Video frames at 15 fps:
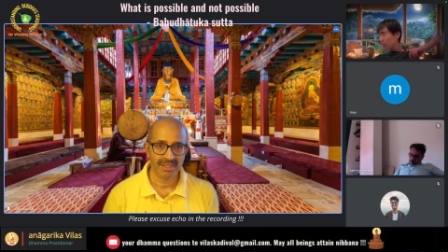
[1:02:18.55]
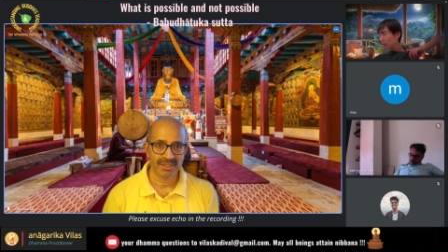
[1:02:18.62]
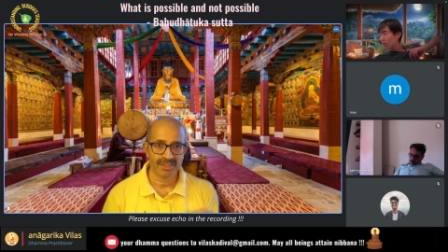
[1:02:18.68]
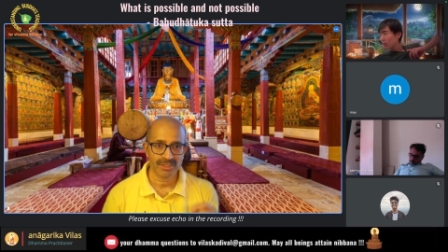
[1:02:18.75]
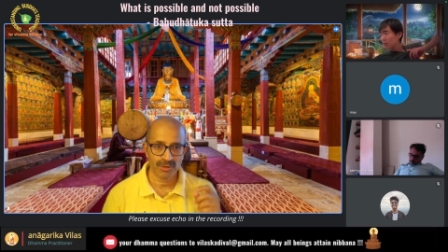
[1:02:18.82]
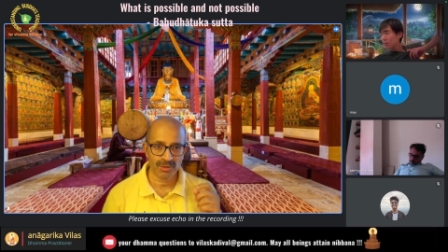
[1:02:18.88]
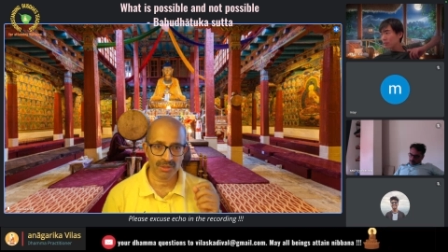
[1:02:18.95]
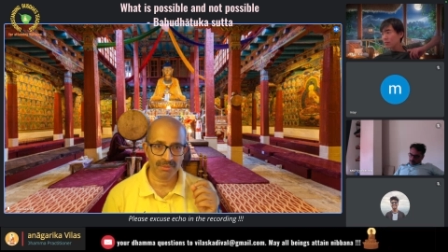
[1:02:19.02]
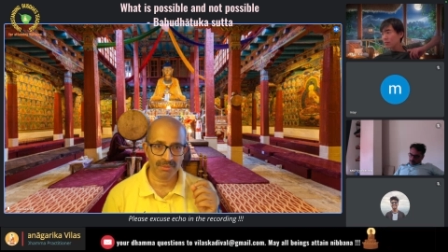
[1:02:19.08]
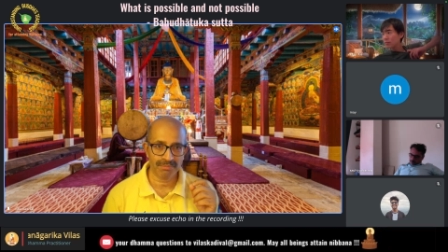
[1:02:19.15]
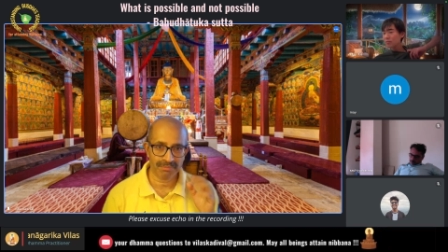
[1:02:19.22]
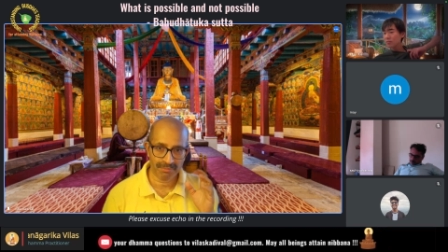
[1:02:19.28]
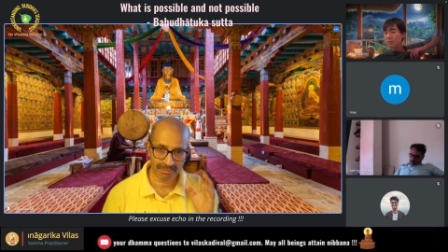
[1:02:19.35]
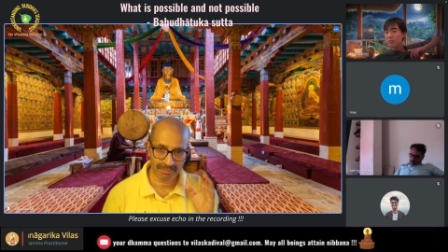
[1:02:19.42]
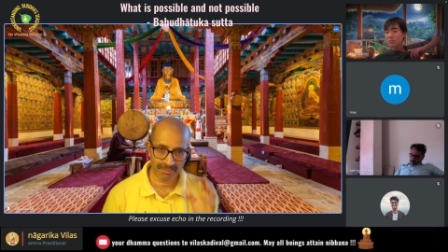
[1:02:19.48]
so the
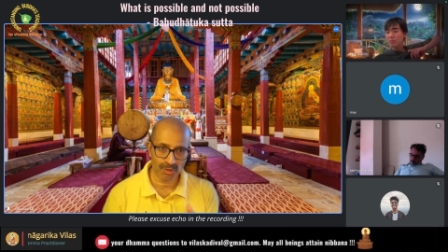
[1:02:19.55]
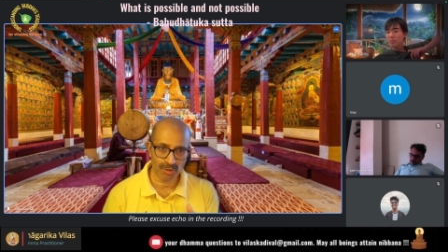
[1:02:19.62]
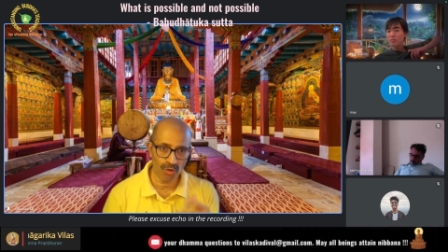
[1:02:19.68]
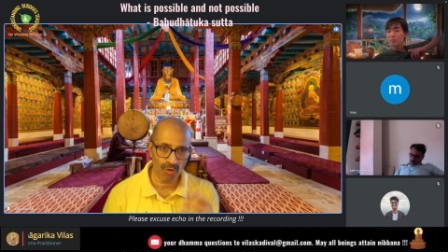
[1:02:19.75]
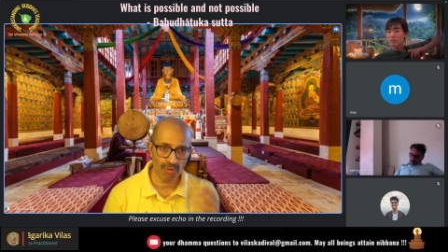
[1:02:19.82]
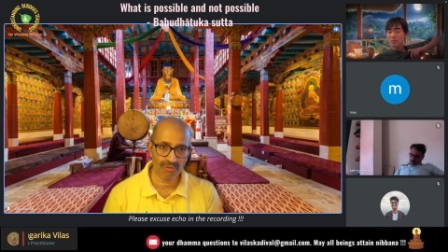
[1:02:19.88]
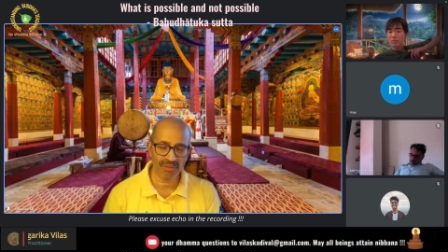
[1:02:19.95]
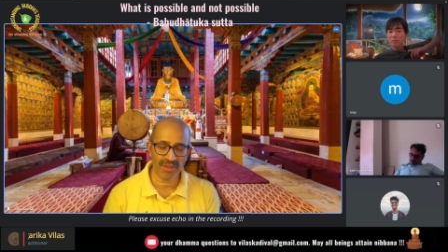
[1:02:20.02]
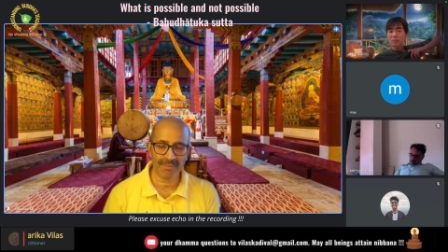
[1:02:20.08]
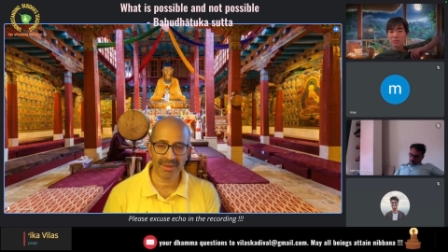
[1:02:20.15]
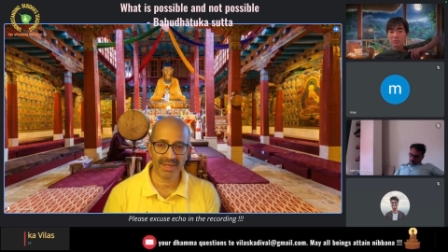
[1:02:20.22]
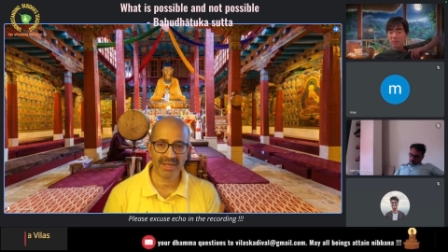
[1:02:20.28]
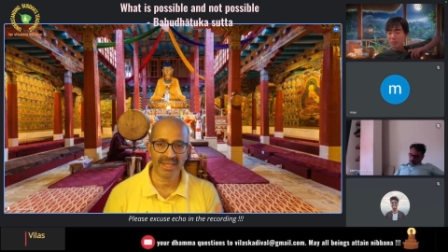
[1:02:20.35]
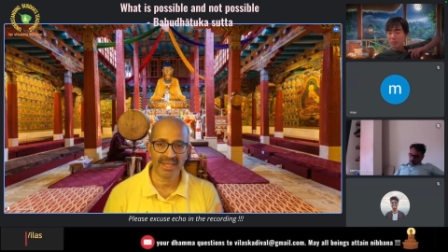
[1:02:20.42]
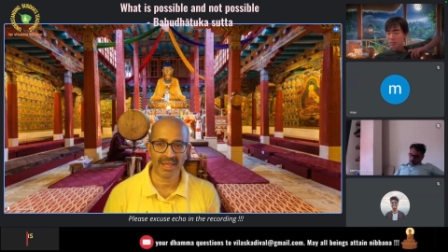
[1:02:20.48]
no
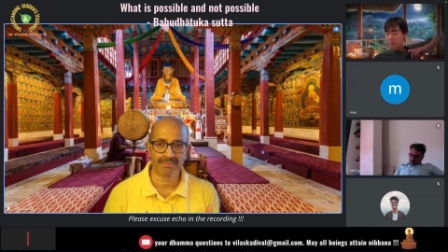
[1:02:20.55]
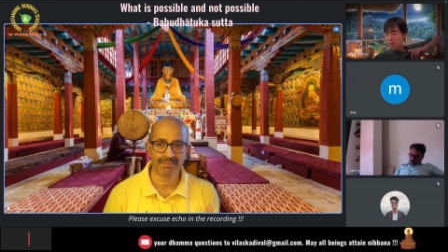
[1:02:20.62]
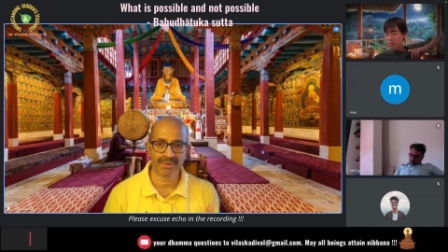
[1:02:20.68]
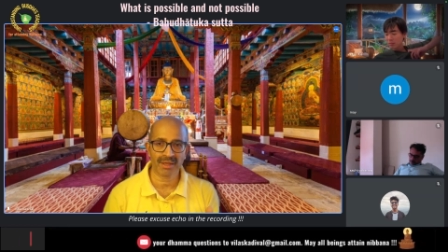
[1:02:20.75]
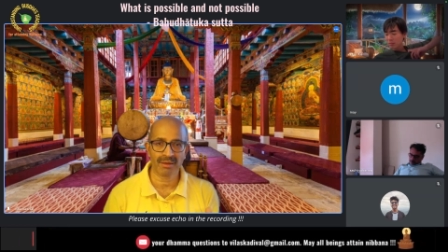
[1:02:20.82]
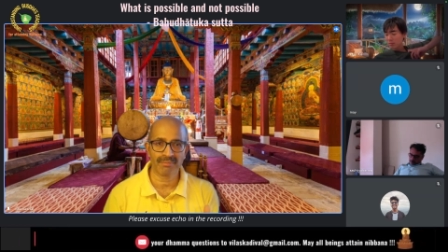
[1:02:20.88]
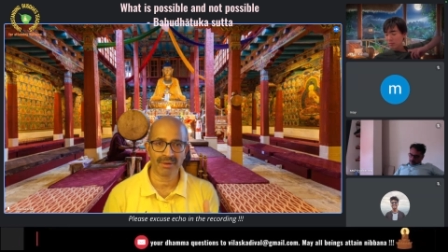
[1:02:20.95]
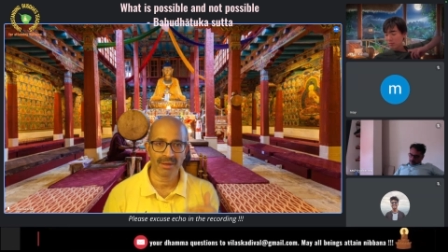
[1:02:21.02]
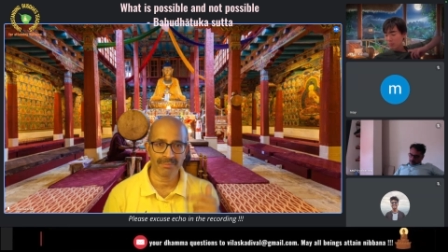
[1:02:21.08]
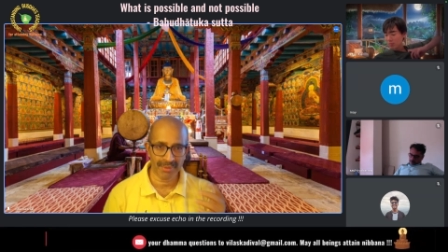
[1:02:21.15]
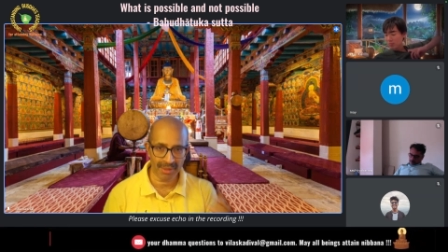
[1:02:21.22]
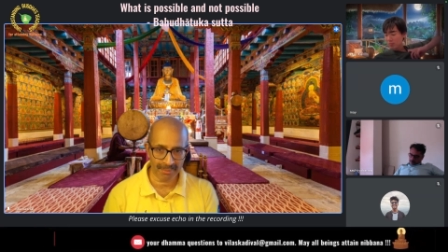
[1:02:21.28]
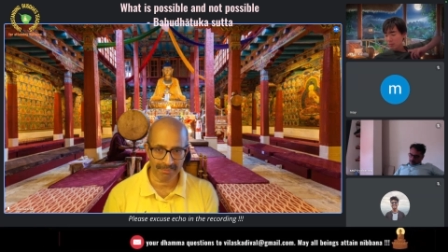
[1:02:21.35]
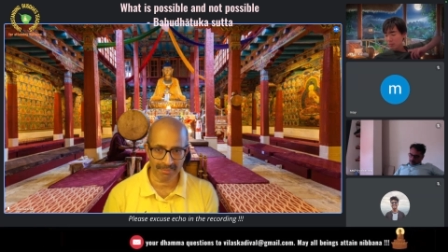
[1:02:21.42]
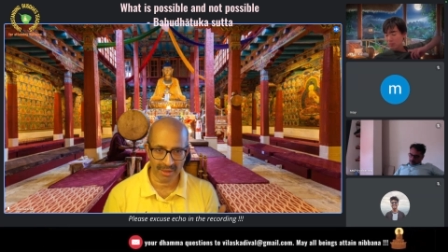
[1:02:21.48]
female can become a
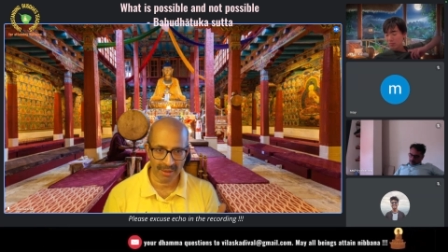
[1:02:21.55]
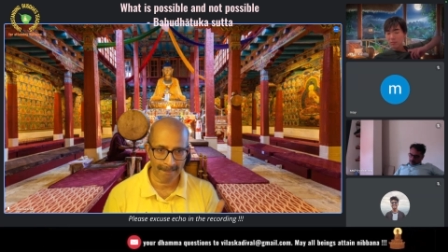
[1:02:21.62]
Brahma.